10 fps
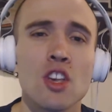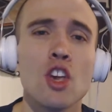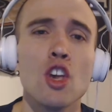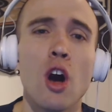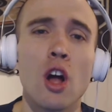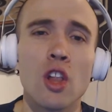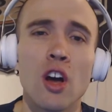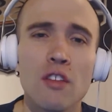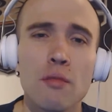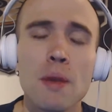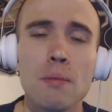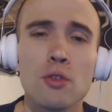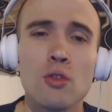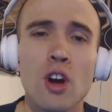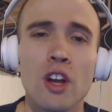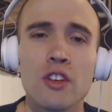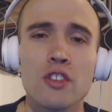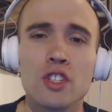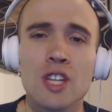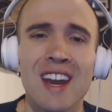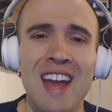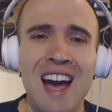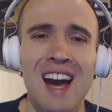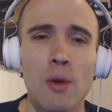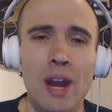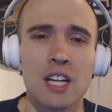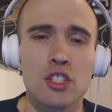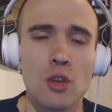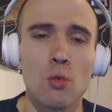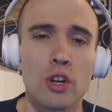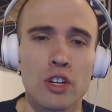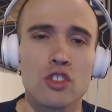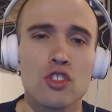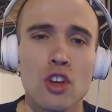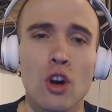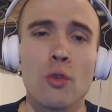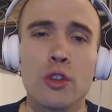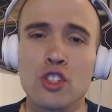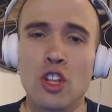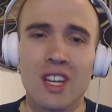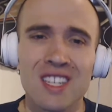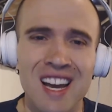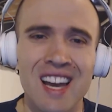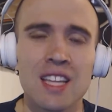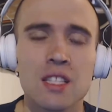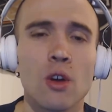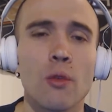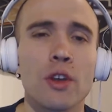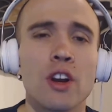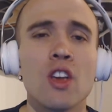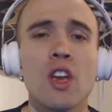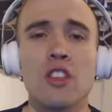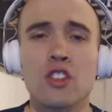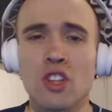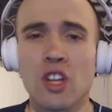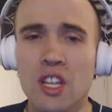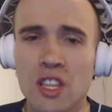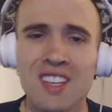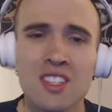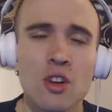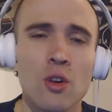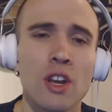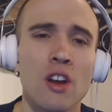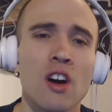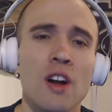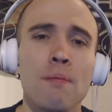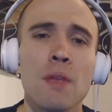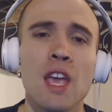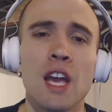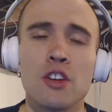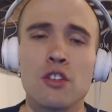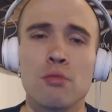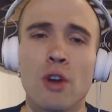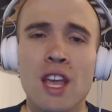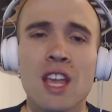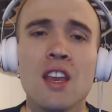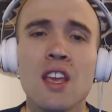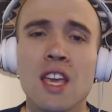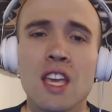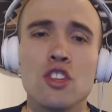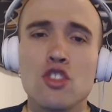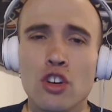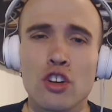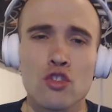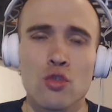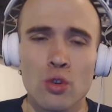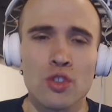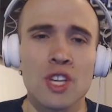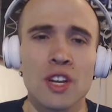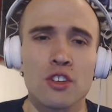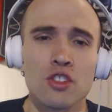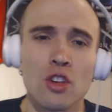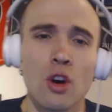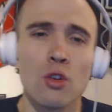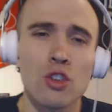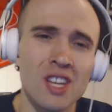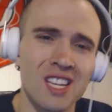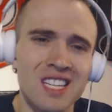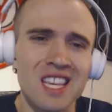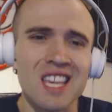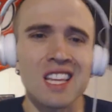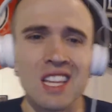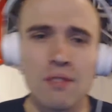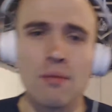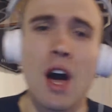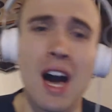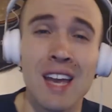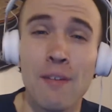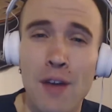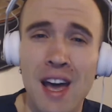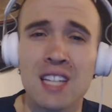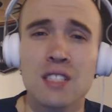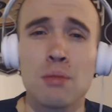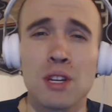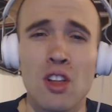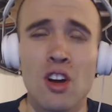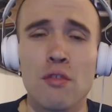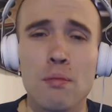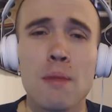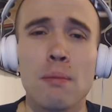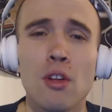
a lot of people do not understand how it actually works. So, there's a lot of diets out there and there's a lot of things going on, and your brain is your control center. So, you need to eat. I fast, but a lot of people